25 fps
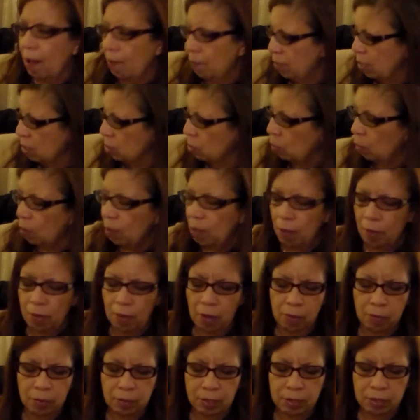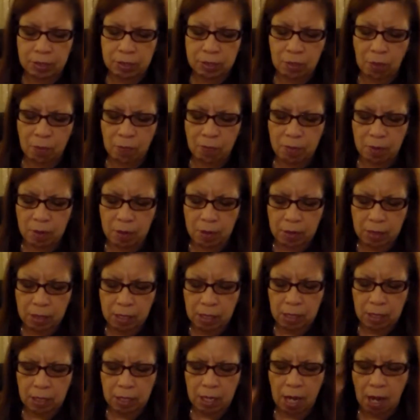I have these all on, on the sofa.
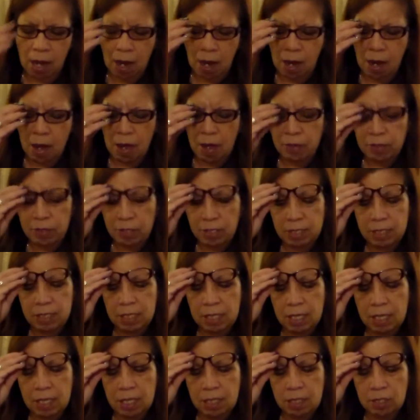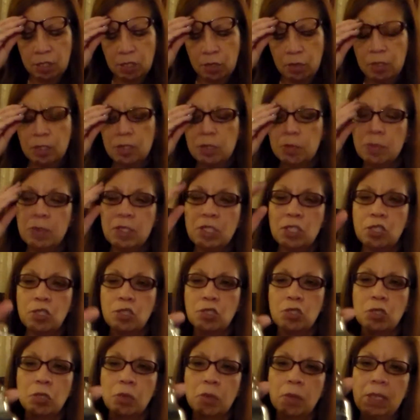Uh, this is Christmas
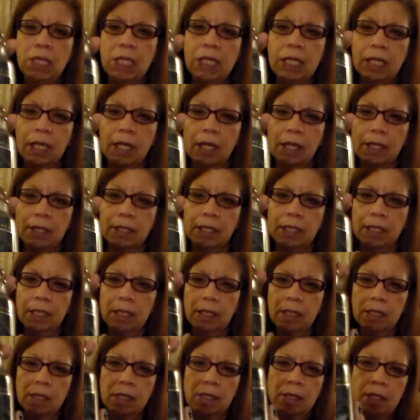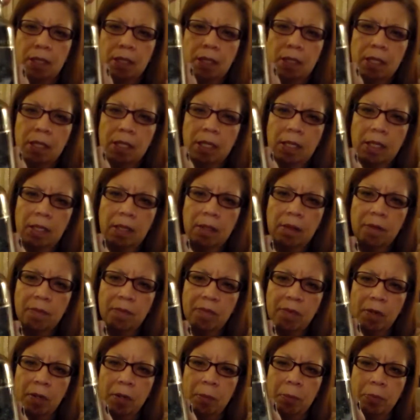tree cutting.
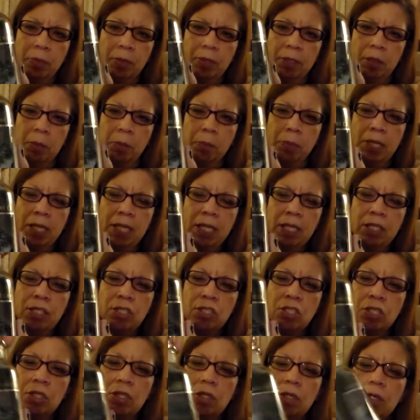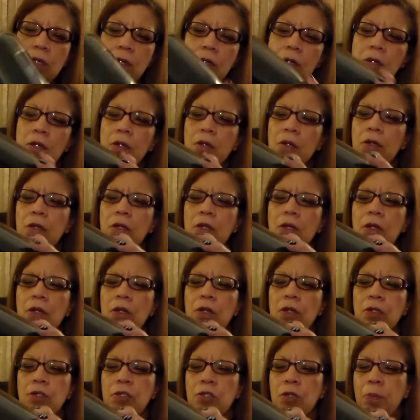Very pretty picture.
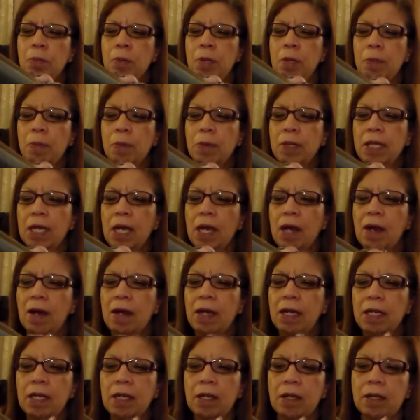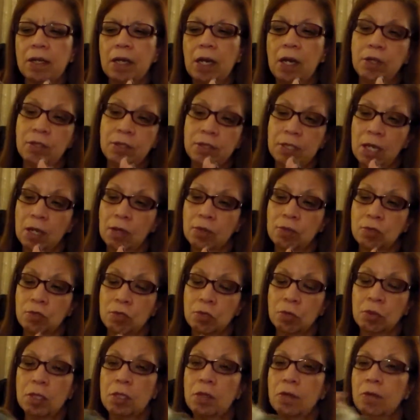Two people carrying a cut down
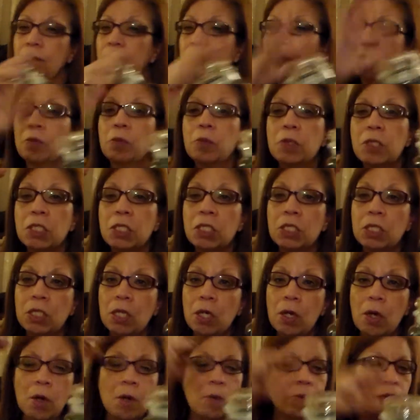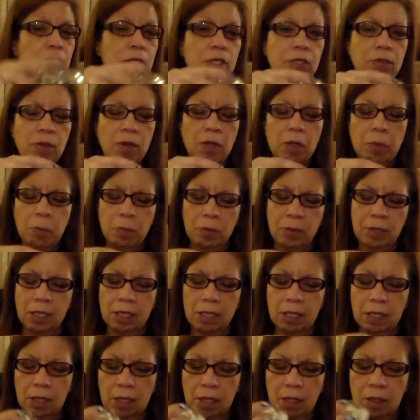tree filled with snow. It looks very
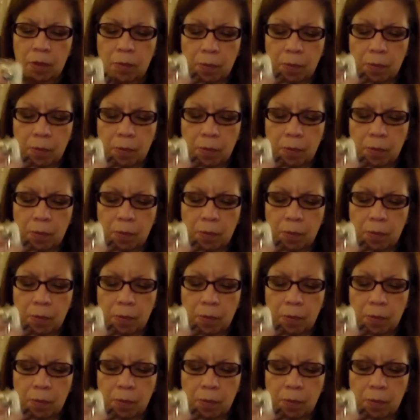pretty.